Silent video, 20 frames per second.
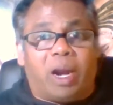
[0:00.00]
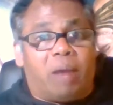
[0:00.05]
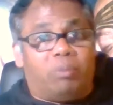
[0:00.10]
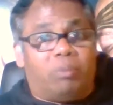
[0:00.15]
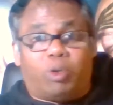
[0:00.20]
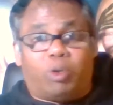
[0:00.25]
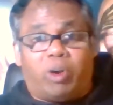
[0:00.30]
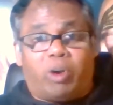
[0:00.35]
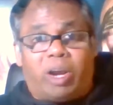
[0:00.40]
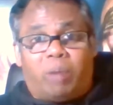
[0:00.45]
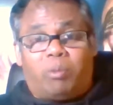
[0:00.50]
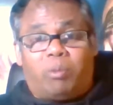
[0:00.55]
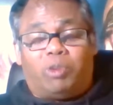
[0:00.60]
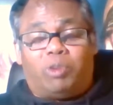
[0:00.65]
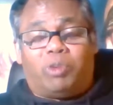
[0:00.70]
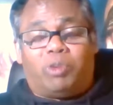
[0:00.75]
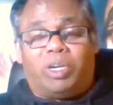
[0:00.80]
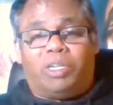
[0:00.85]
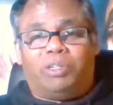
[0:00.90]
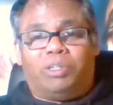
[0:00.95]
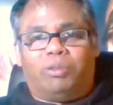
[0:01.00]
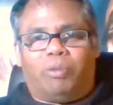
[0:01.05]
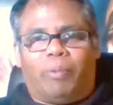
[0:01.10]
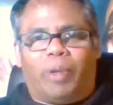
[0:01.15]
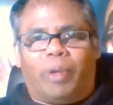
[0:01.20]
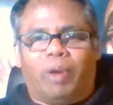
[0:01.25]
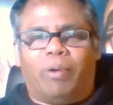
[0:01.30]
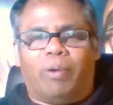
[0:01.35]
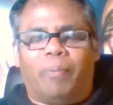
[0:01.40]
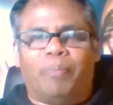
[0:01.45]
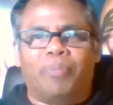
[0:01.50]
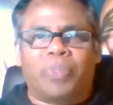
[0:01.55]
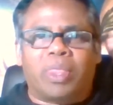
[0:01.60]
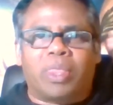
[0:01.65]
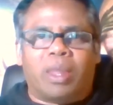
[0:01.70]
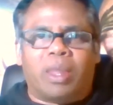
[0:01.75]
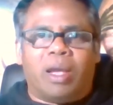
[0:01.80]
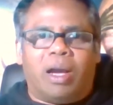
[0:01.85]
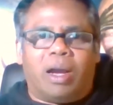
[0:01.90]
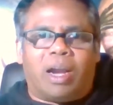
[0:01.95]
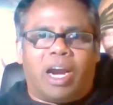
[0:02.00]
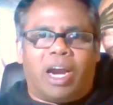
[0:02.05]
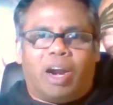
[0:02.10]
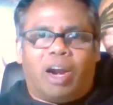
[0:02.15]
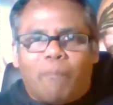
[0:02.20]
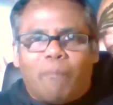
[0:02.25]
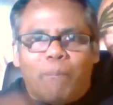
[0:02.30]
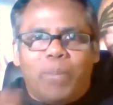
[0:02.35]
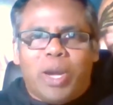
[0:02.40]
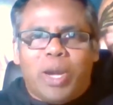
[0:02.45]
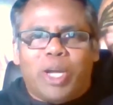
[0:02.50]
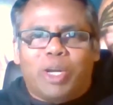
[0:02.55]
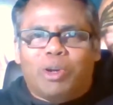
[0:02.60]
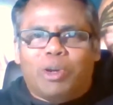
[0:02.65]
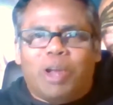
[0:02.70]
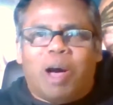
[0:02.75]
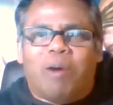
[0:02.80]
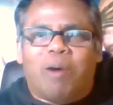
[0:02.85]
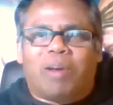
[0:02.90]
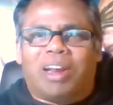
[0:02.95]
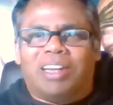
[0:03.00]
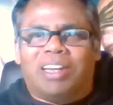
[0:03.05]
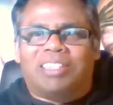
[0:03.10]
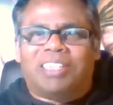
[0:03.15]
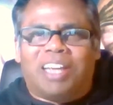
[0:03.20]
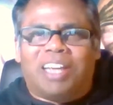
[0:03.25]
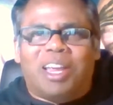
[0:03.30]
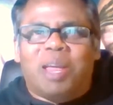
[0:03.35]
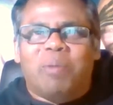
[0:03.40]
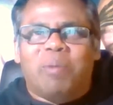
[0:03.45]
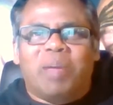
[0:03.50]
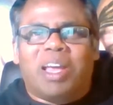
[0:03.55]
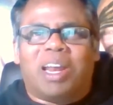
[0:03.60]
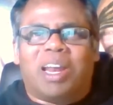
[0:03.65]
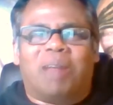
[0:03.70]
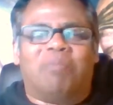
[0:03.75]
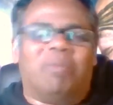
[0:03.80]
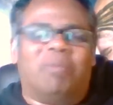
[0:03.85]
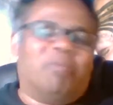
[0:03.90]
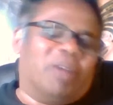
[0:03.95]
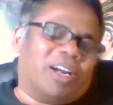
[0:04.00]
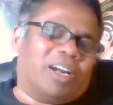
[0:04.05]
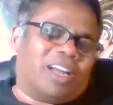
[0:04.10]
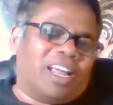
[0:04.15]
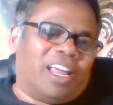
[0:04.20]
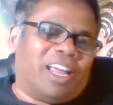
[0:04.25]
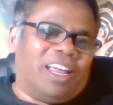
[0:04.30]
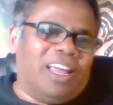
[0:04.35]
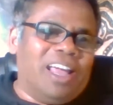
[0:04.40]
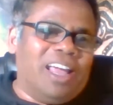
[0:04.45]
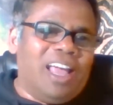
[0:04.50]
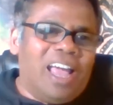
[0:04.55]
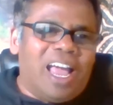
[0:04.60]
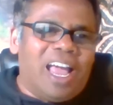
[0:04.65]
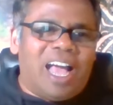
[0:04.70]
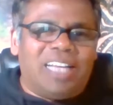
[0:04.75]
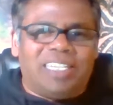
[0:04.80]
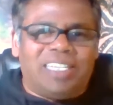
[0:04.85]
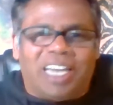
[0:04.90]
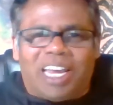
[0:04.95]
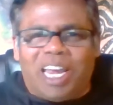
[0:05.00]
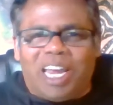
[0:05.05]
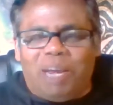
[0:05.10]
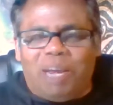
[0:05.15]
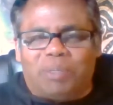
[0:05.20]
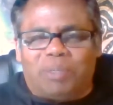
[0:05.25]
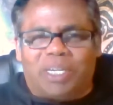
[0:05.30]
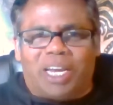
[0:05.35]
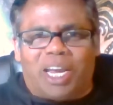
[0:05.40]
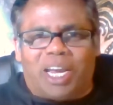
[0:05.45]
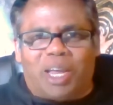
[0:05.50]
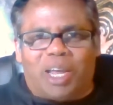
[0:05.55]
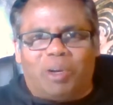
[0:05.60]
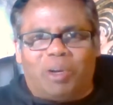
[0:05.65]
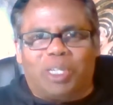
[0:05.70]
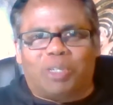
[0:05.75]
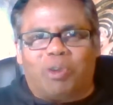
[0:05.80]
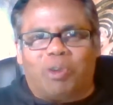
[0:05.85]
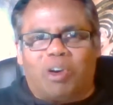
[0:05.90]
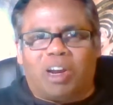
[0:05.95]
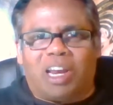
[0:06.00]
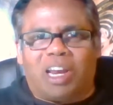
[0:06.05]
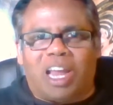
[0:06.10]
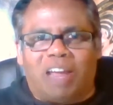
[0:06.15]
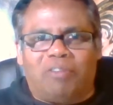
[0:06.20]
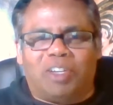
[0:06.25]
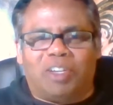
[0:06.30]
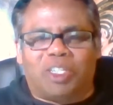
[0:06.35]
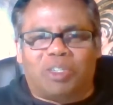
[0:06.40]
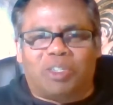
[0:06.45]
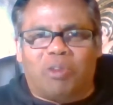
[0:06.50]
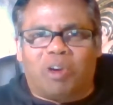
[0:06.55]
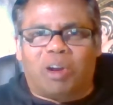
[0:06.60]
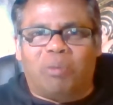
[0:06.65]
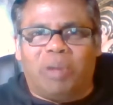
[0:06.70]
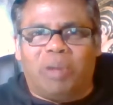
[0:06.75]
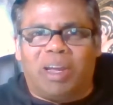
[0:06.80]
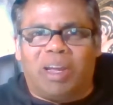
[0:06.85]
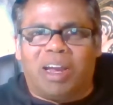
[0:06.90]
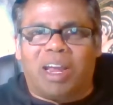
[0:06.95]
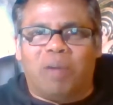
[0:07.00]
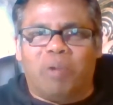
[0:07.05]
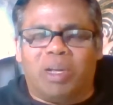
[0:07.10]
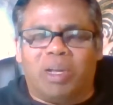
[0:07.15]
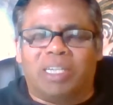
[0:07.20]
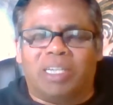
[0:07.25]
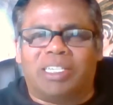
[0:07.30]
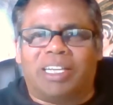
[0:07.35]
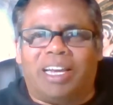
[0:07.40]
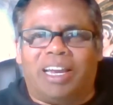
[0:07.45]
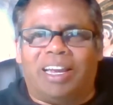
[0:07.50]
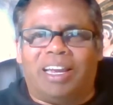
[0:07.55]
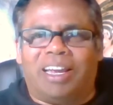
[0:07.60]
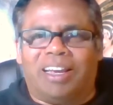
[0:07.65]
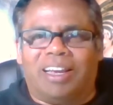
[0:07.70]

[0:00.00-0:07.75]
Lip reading: I'm sorry, I'm not trying to, kind of beat you down and say, give me a number. But as I keep saying, life has got to be a give and take.